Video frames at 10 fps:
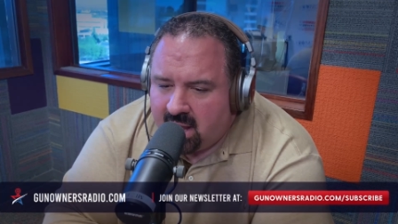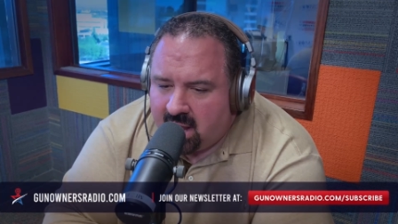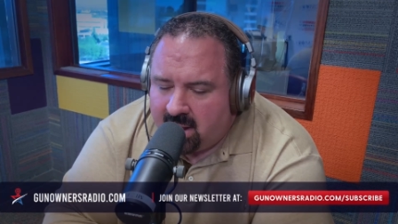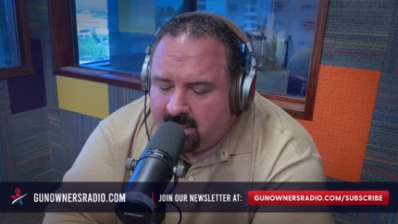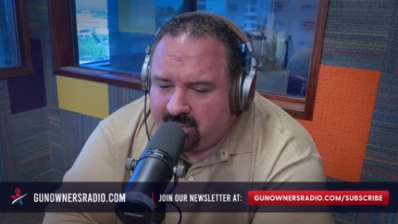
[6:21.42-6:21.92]

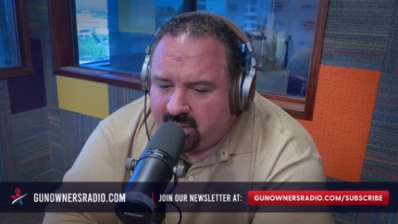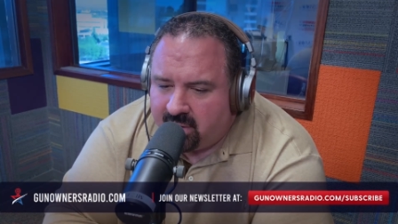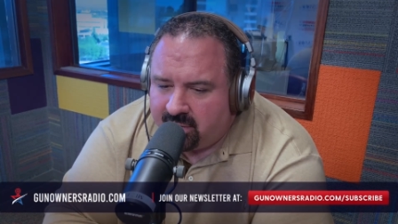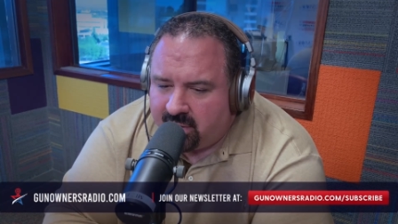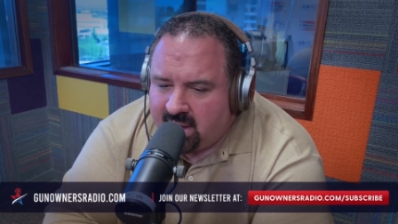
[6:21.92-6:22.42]
um,
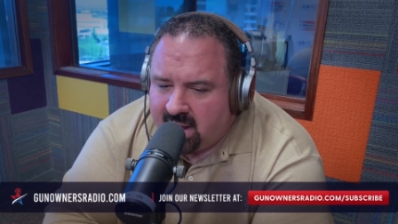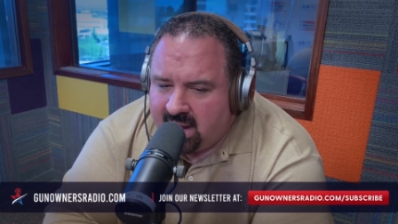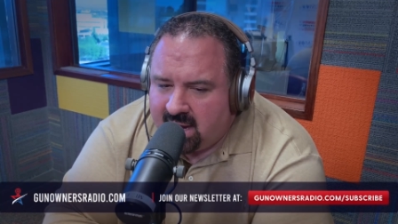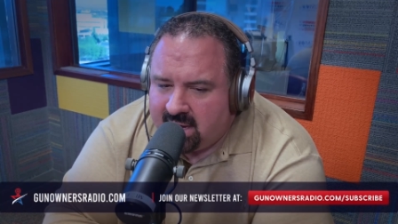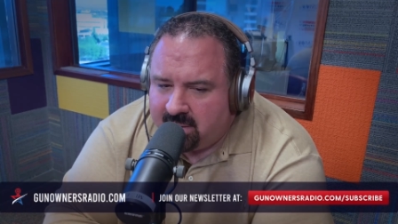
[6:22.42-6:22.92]
they're they're kind of
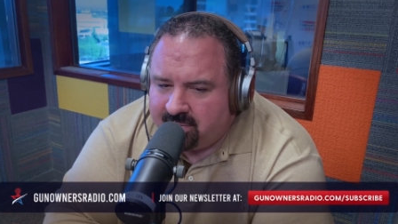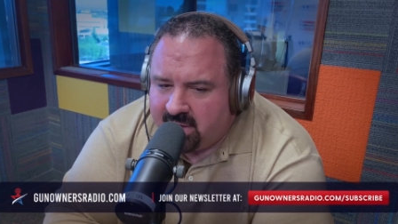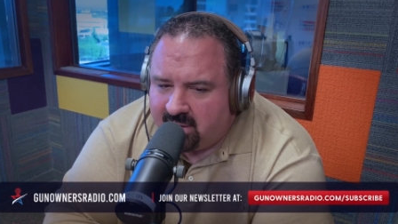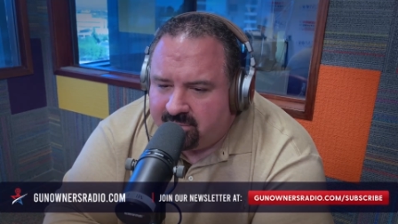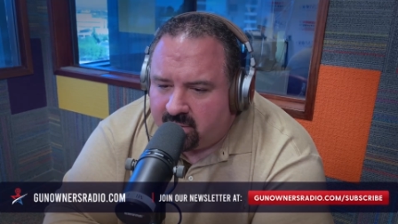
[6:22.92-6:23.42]
heading up
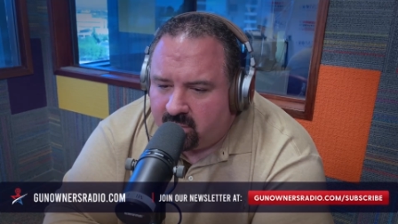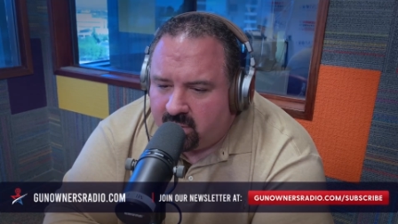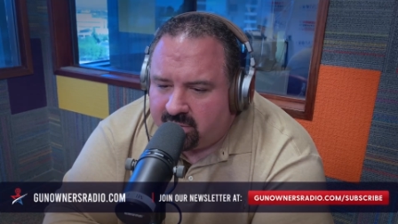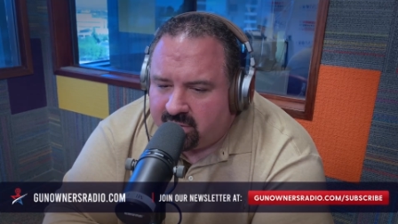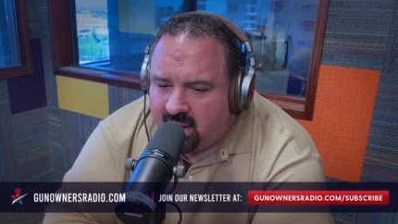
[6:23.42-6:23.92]
the effort
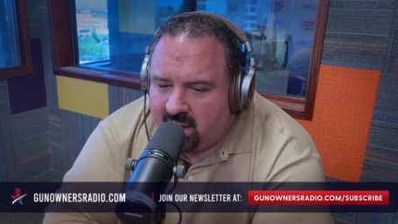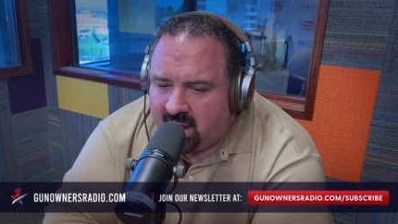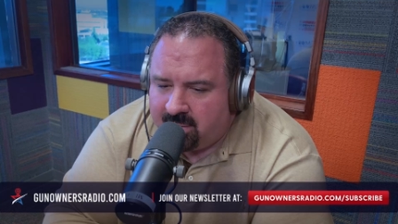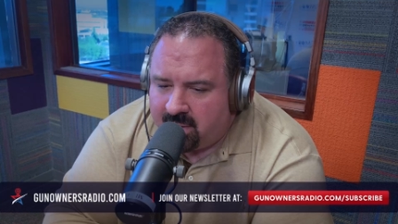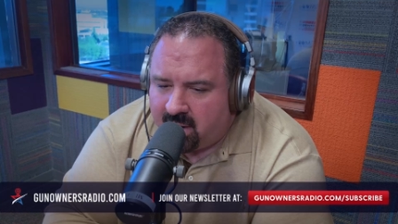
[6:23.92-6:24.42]
with uh,
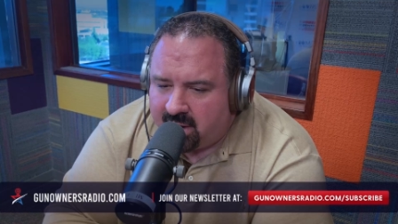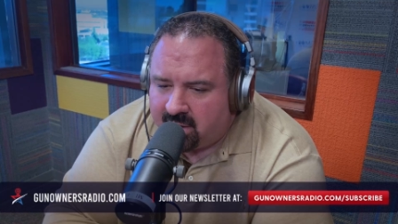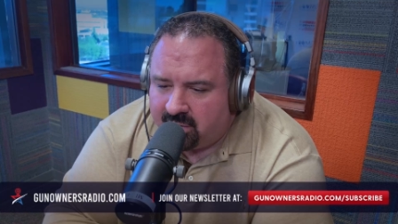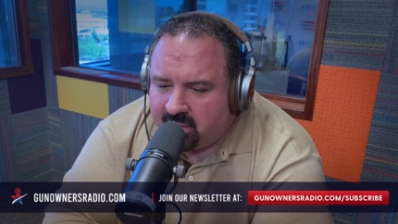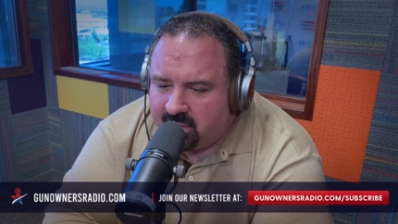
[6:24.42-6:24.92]
Amy
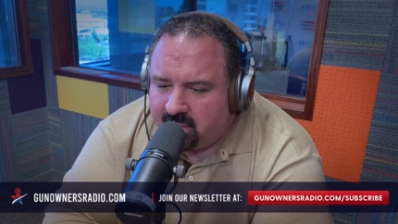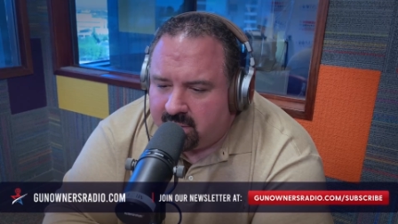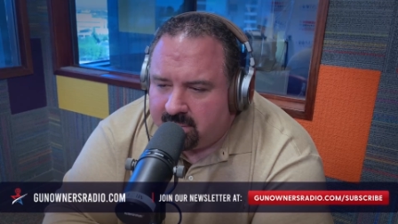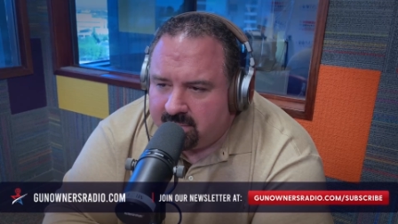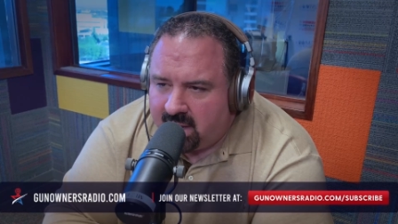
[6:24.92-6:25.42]
Riker. Carl
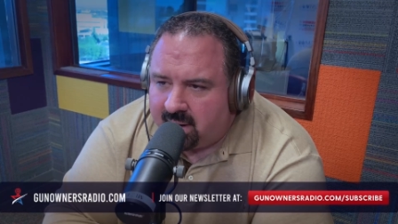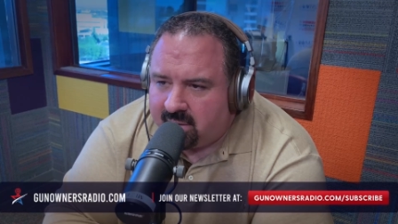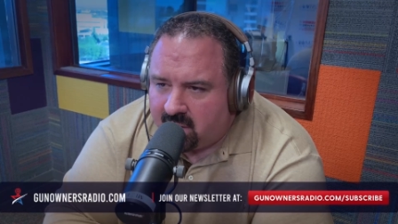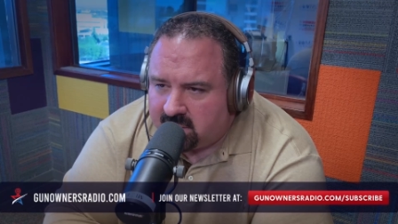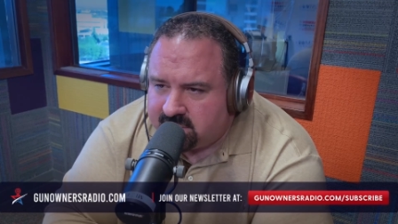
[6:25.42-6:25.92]
DeMaio. Yeah,
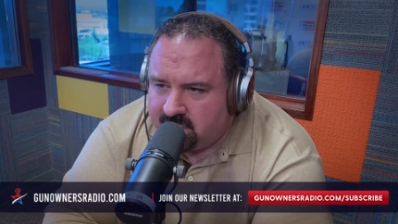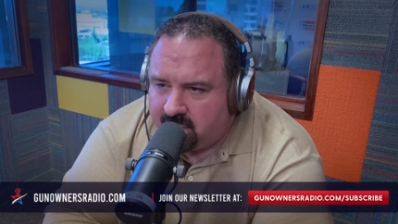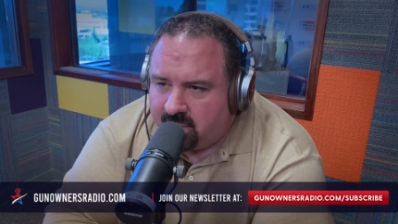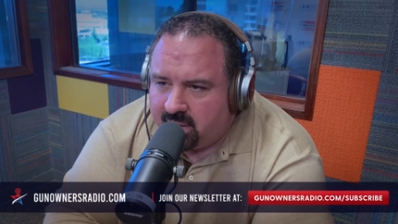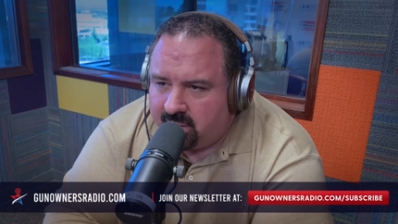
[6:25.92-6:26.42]
Carl's doing a
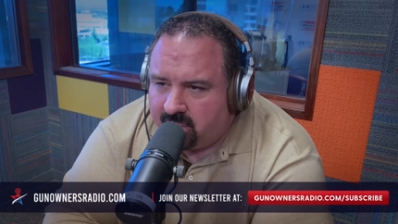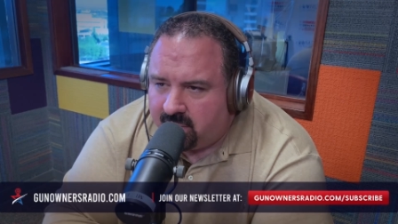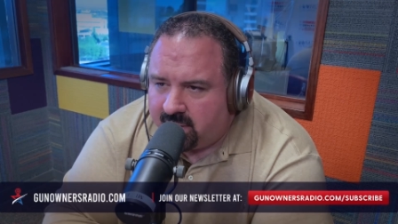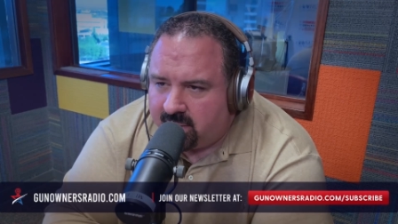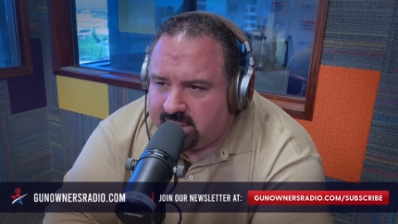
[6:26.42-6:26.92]
really
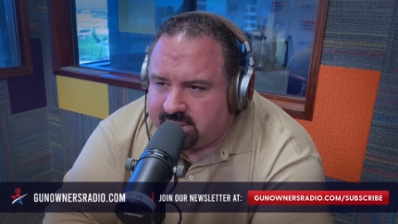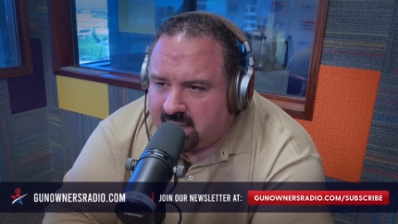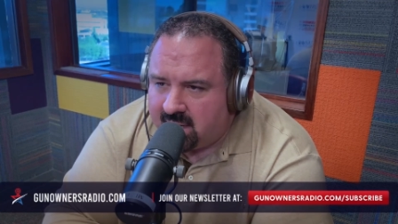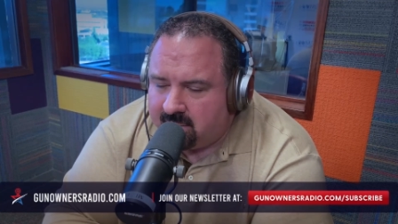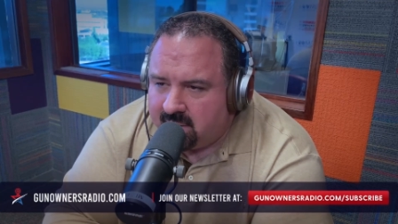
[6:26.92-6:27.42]
really great
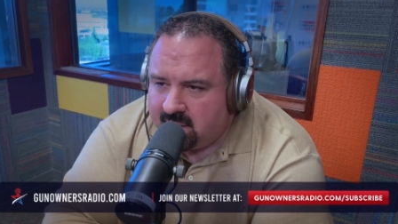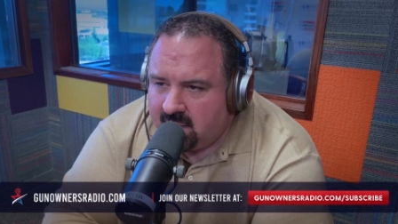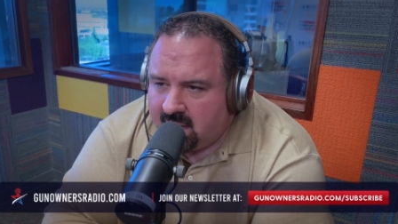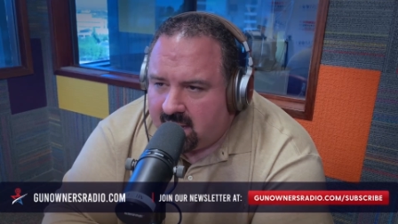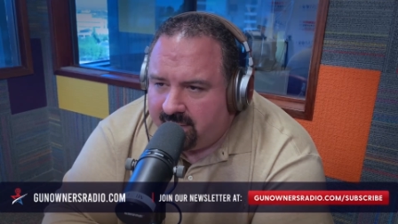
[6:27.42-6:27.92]
job
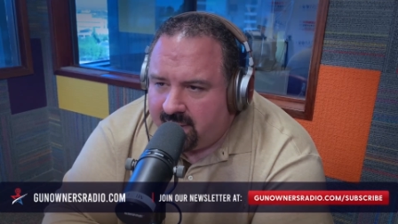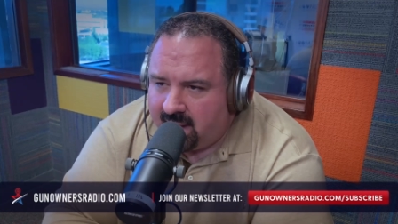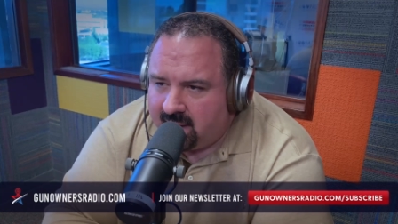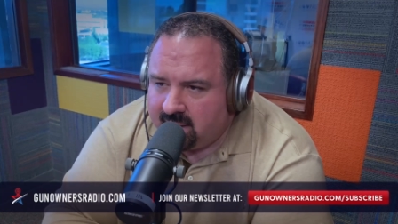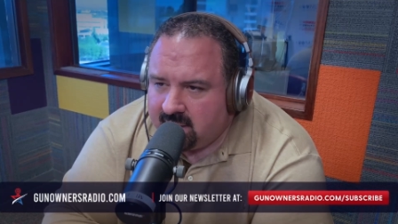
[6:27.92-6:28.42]
on
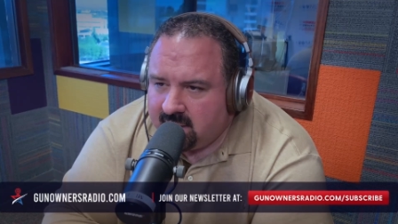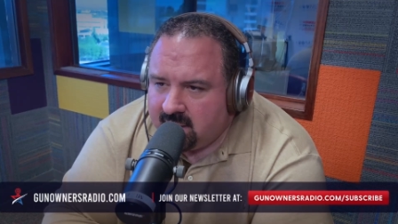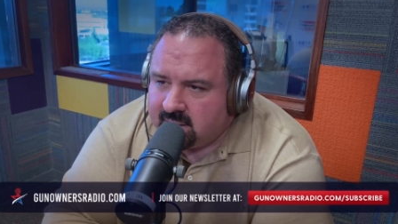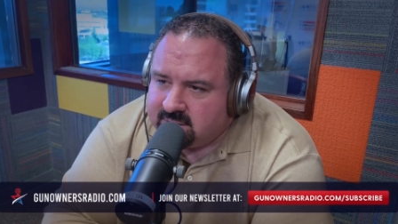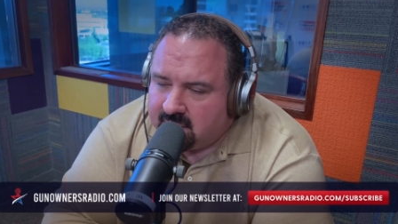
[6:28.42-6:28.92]
that.
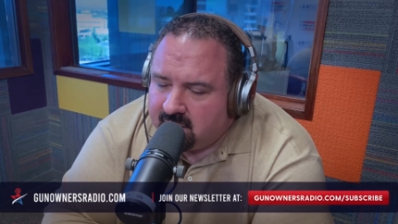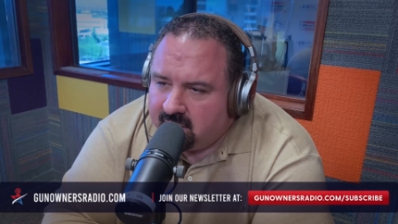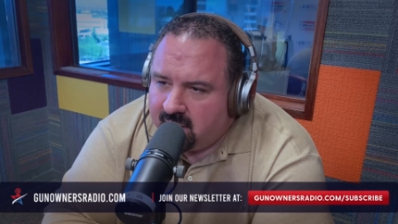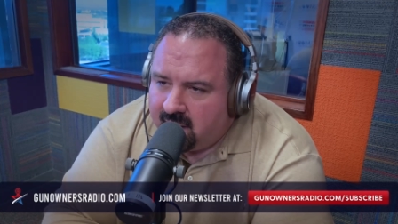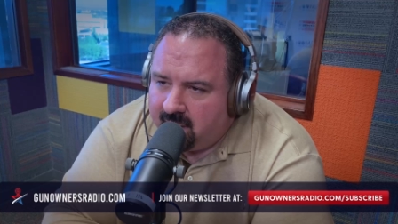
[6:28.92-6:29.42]
So
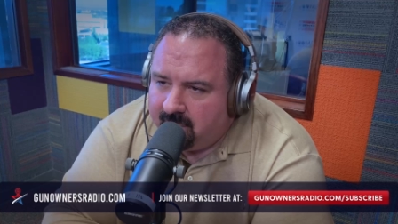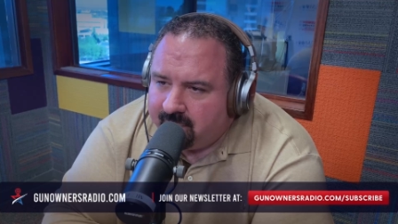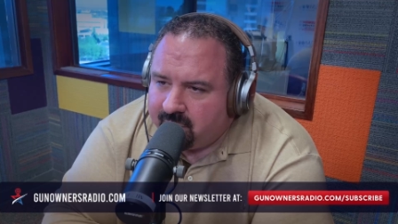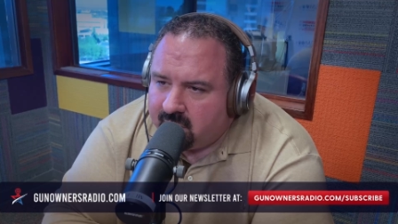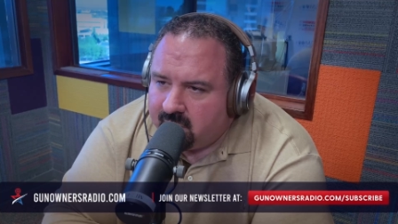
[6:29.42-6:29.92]
um, yeah, he's
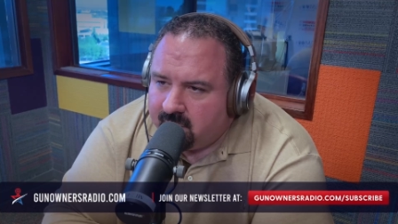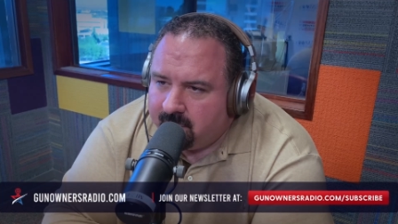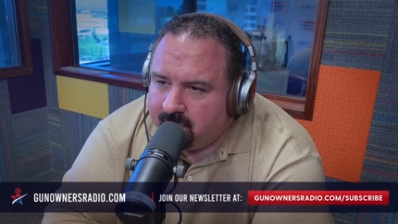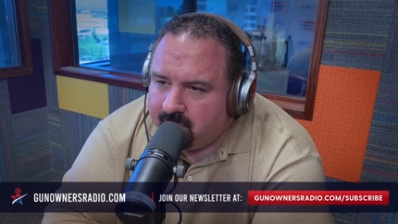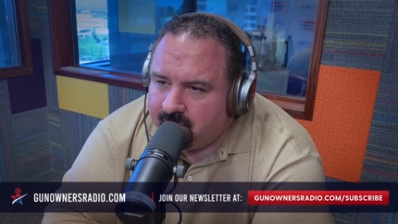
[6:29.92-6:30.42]
um, been
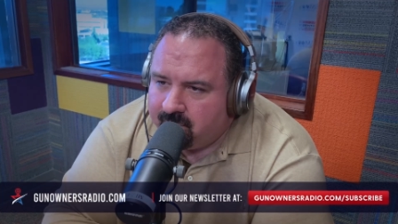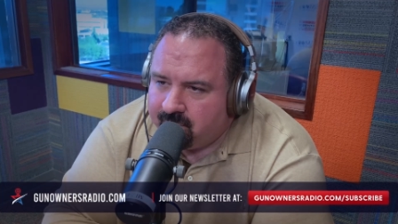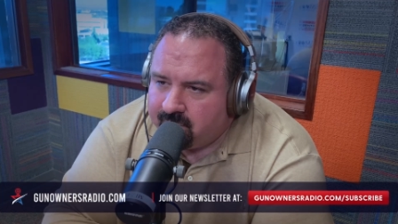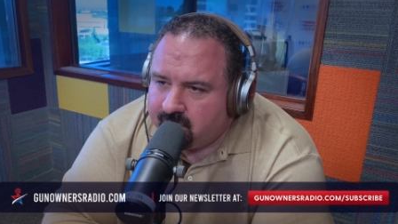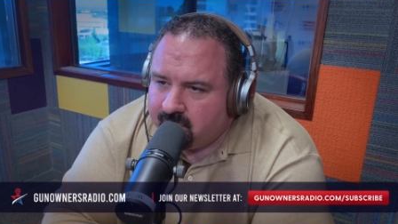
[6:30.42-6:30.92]

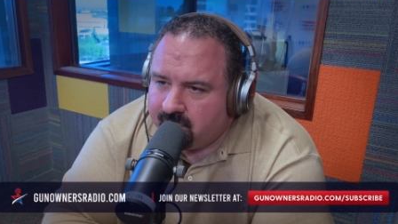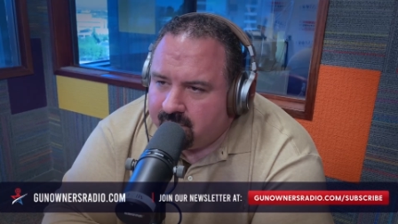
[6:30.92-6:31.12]
tripping into